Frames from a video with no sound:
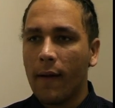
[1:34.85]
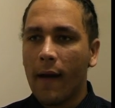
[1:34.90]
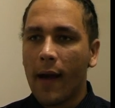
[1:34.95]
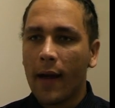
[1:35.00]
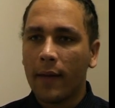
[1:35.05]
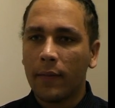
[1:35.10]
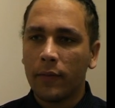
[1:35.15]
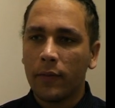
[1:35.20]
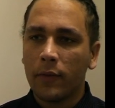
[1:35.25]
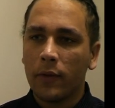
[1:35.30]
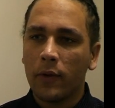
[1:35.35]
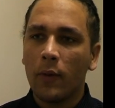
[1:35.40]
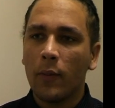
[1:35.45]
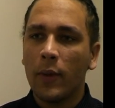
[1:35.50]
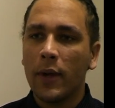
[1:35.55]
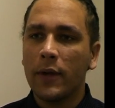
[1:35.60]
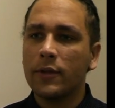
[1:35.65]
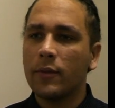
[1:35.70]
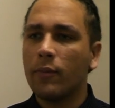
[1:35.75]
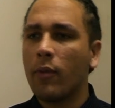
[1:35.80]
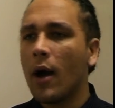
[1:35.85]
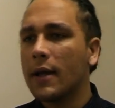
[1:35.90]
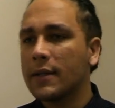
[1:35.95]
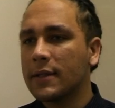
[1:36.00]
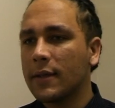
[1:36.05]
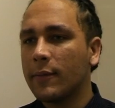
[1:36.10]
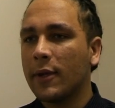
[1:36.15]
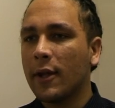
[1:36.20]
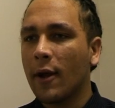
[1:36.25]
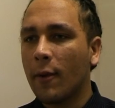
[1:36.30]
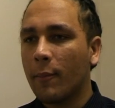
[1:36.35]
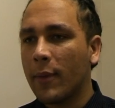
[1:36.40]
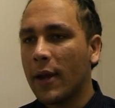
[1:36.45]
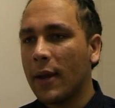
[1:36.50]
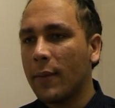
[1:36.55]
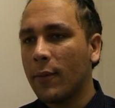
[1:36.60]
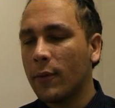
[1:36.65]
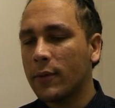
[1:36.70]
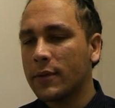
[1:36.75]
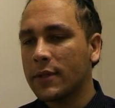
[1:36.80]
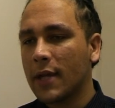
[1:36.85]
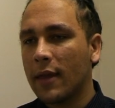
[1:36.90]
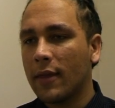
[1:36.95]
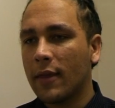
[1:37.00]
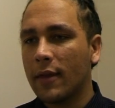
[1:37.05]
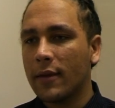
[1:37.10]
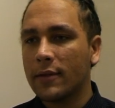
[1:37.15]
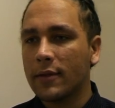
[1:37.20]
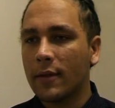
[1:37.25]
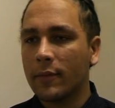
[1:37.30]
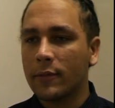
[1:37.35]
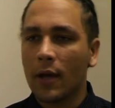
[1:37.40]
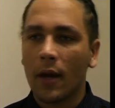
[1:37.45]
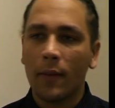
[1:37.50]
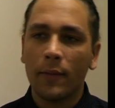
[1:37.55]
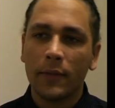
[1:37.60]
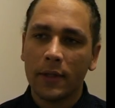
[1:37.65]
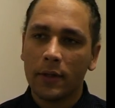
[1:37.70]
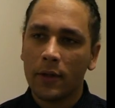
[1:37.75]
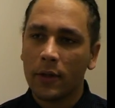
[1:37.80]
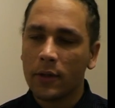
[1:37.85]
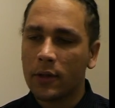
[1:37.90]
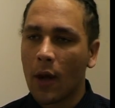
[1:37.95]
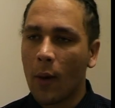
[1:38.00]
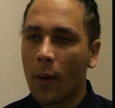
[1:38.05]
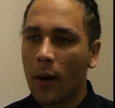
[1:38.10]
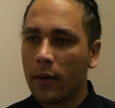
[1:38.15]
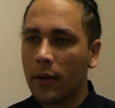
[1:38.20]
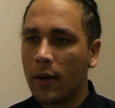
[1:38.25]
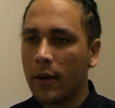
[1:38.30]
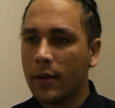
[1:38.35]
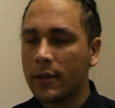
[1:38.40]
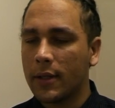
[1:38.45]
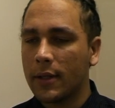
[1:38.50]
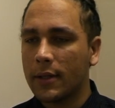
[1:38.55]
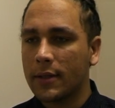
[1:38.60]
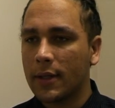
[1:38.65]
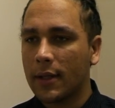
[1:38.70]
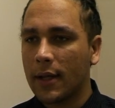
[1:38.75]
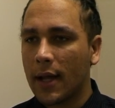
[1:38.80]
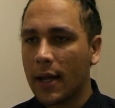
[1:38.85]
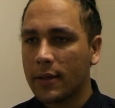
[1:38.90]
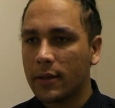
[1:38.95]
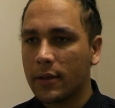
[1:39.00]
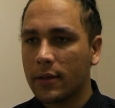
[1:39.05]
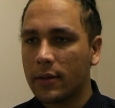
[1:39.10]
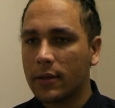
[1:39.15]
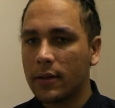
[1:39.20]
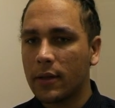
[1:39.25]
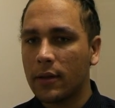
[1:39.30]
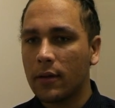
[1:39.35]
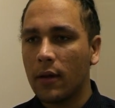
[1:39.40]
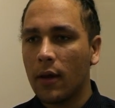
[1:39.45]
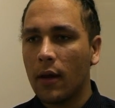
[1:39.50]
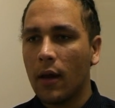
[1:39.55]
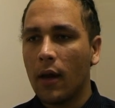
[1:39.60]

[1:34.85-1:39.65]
And you'd be surprised how many young people say that sometimes it does go unnoticed in lessons. And